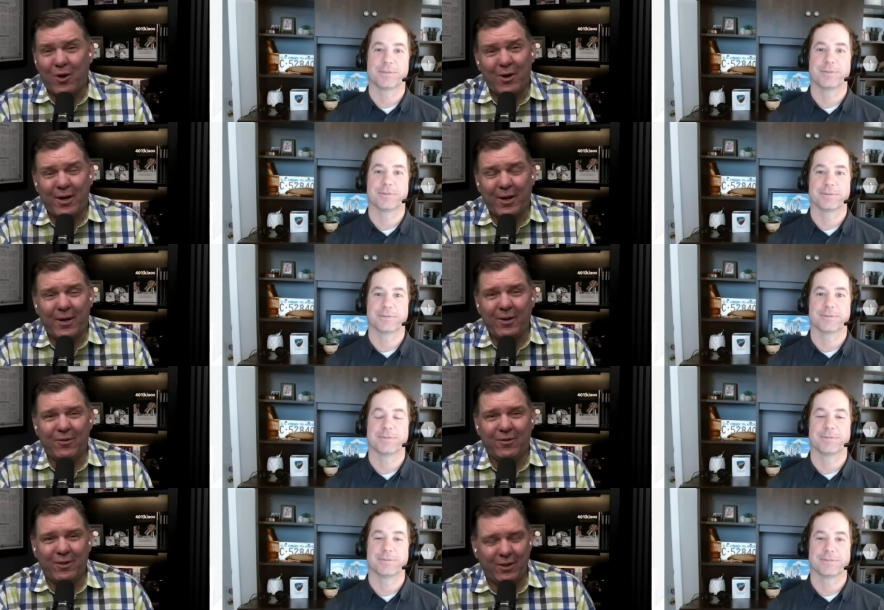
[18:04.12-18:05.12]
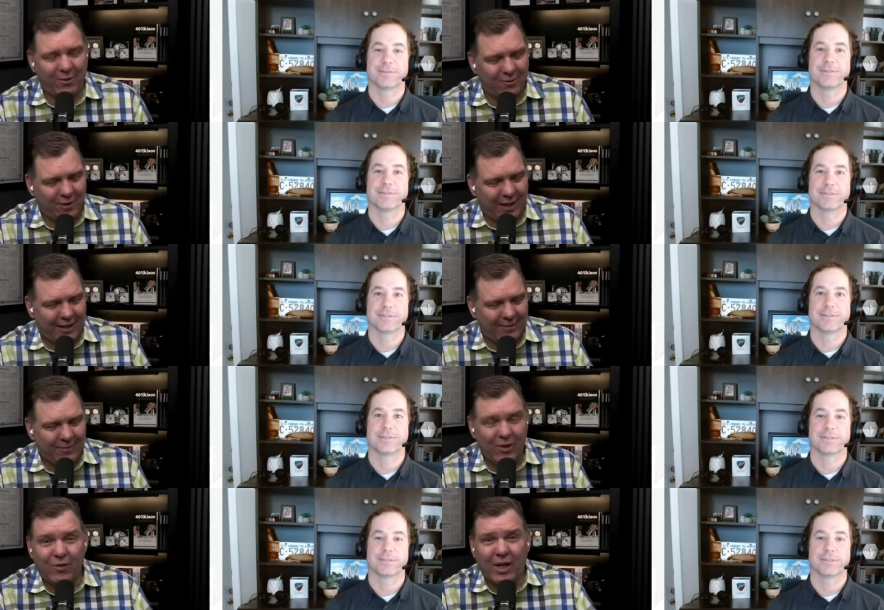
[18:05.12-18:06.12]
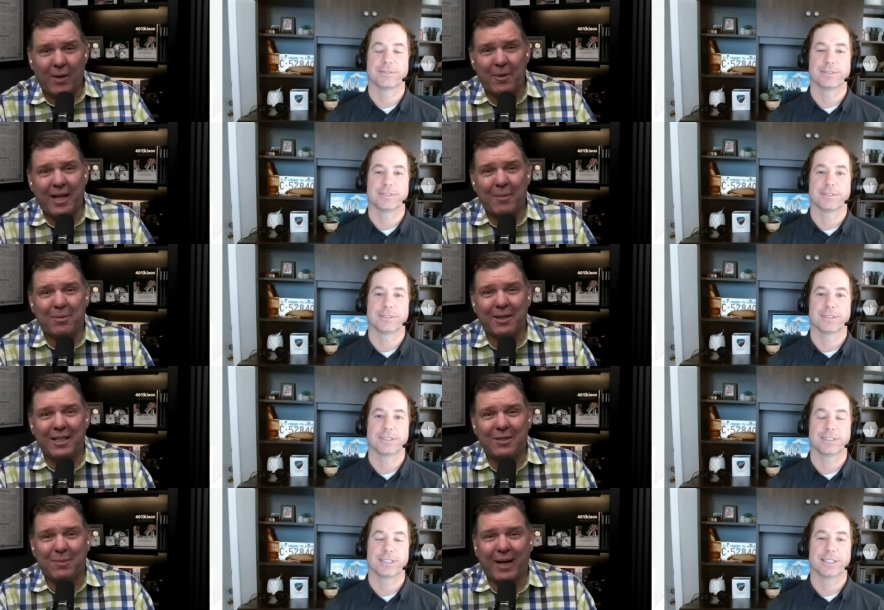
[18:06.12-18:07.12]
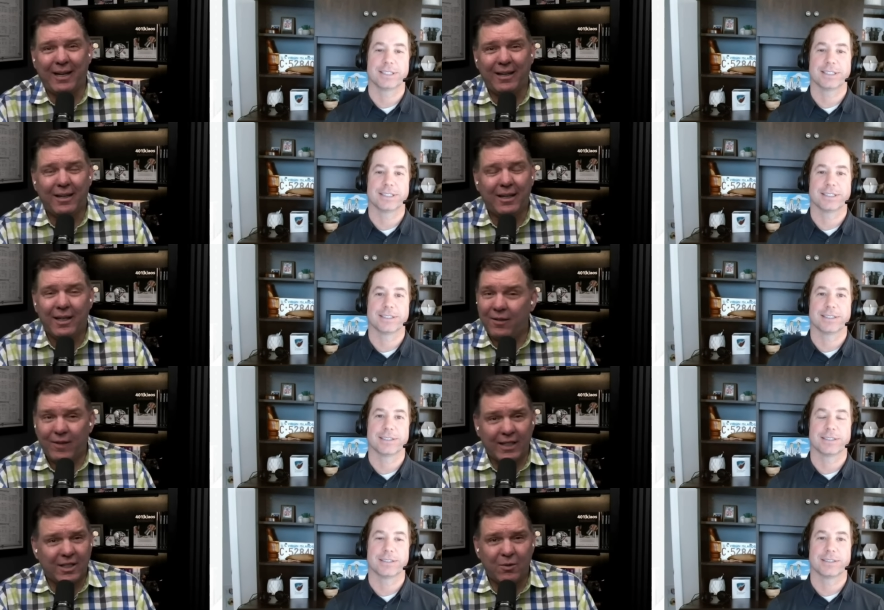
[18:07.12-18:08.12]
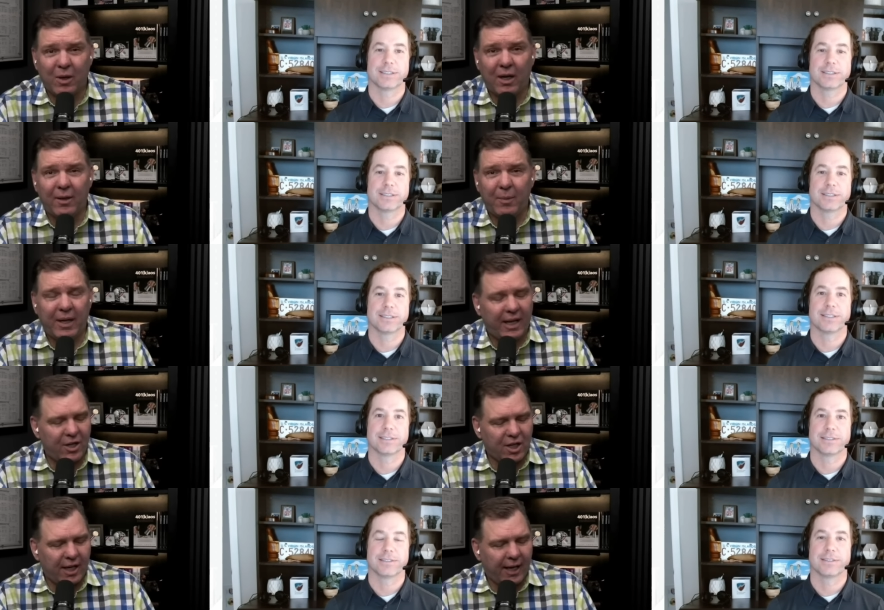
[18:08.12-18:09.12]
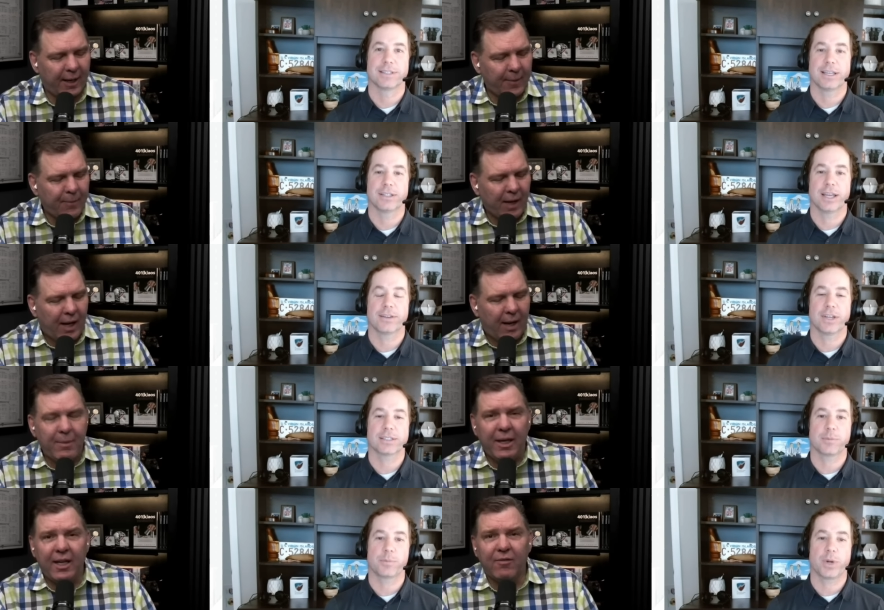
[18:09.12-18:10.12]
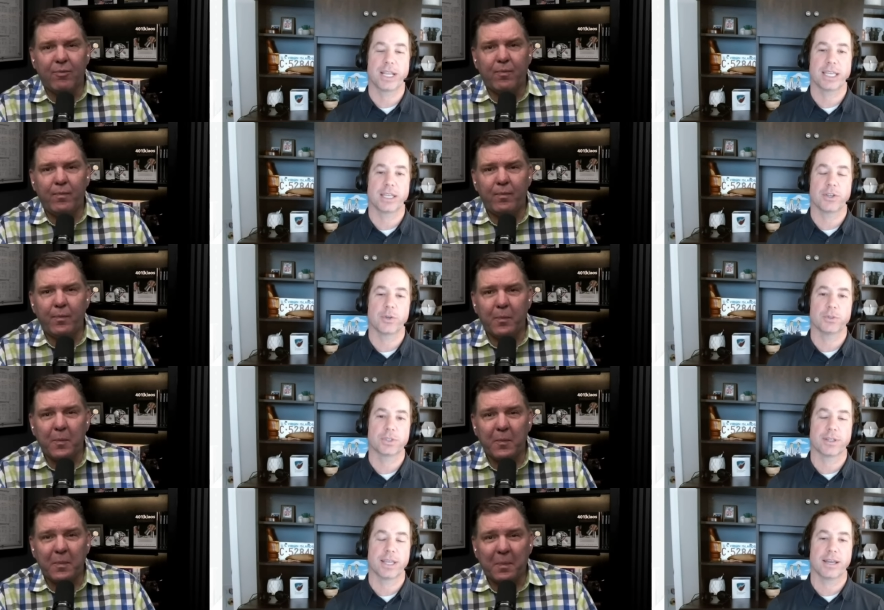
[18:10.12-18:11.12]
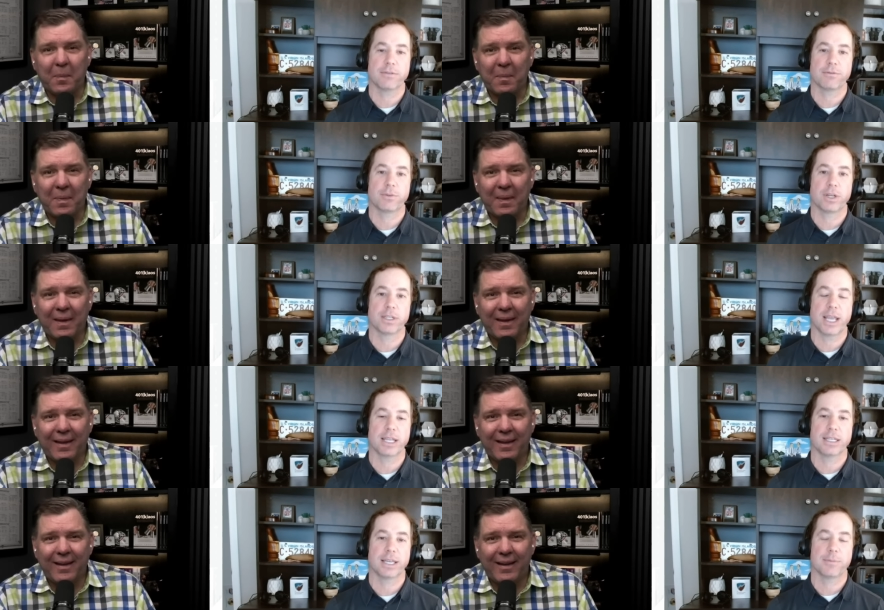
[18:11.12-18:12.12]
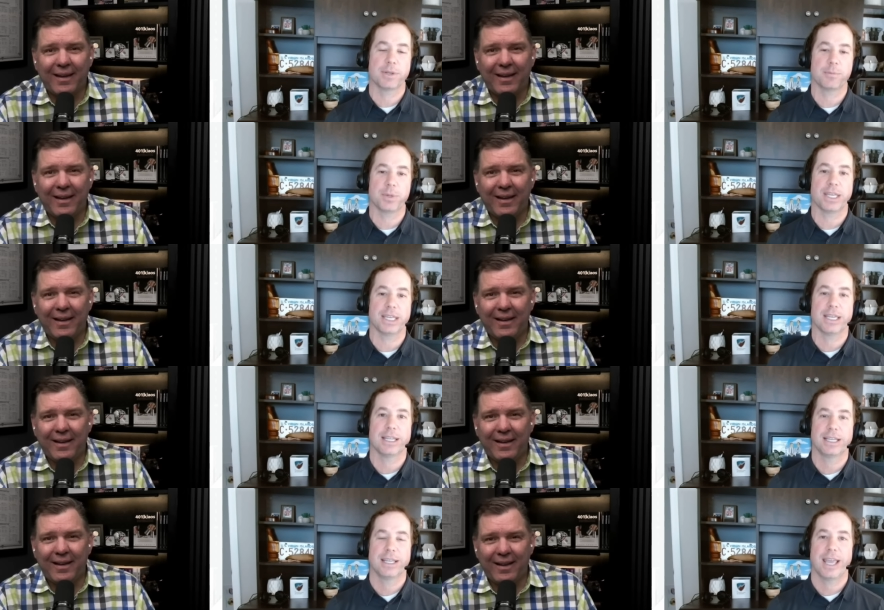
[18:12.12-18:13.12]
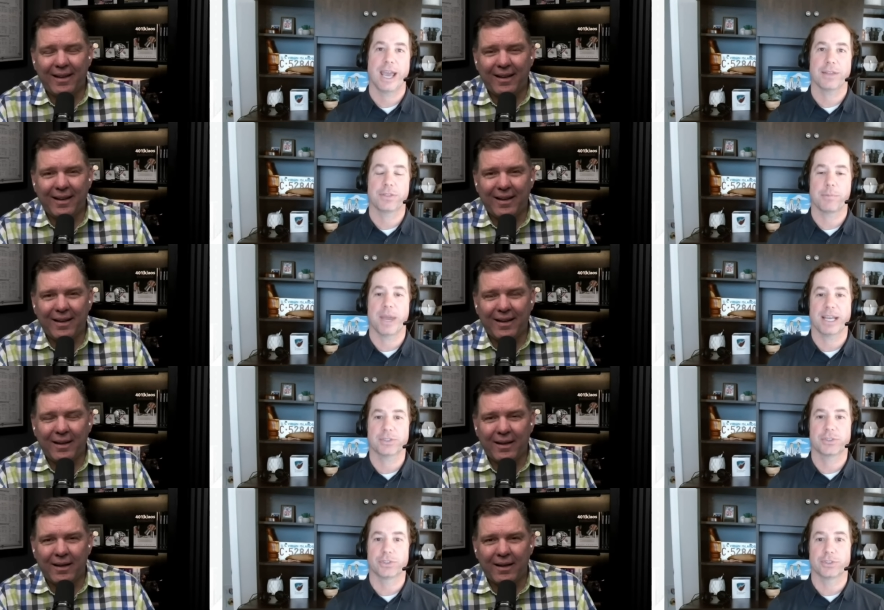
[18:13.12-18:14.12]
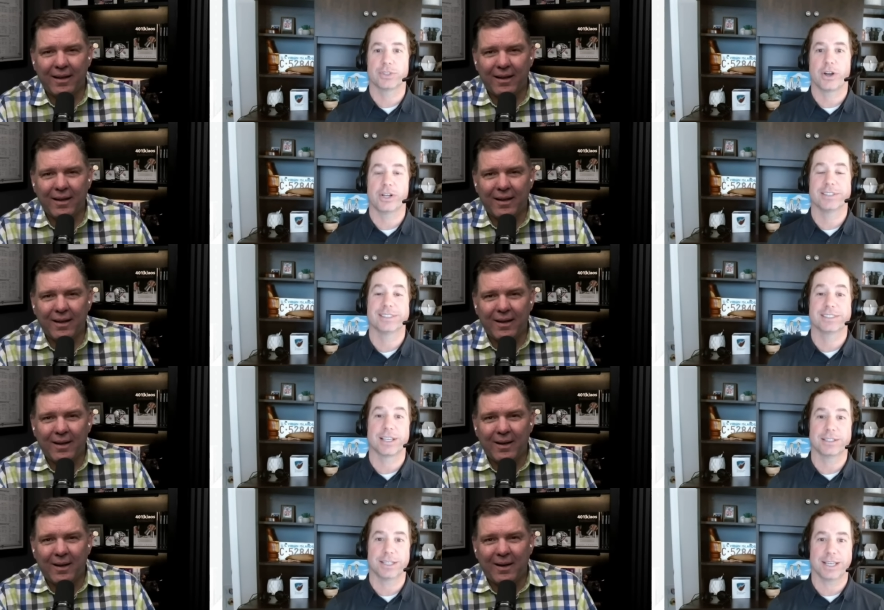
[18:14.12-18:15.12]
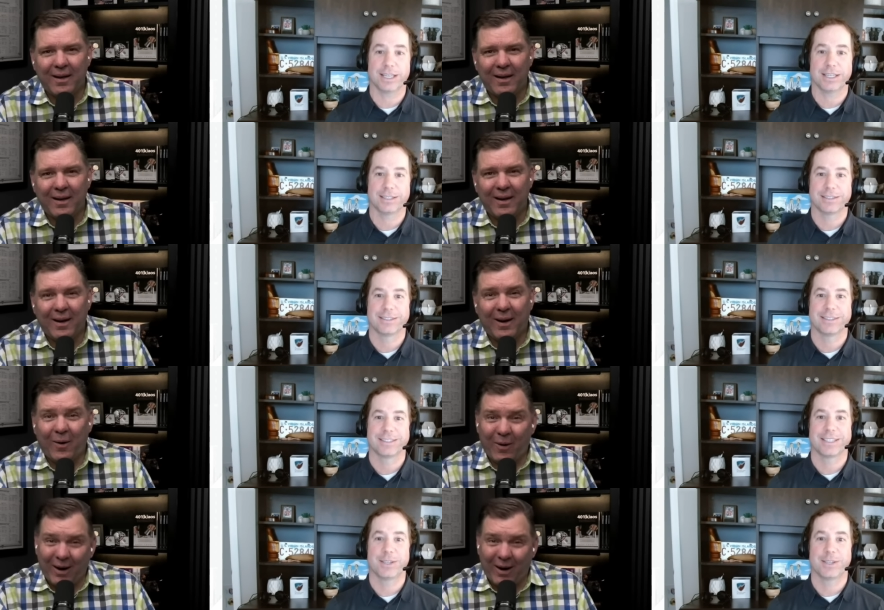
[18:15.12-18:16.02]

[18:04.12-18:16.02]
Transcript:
Speaker 1: earned it. You've you've uh, you've come to that place by investing well and being educated. I, have got some
Speaker 2: get... breaking news on that front, Andy. I'm going to be at the Masters on Sunday.
Speaker 1: Oh, Can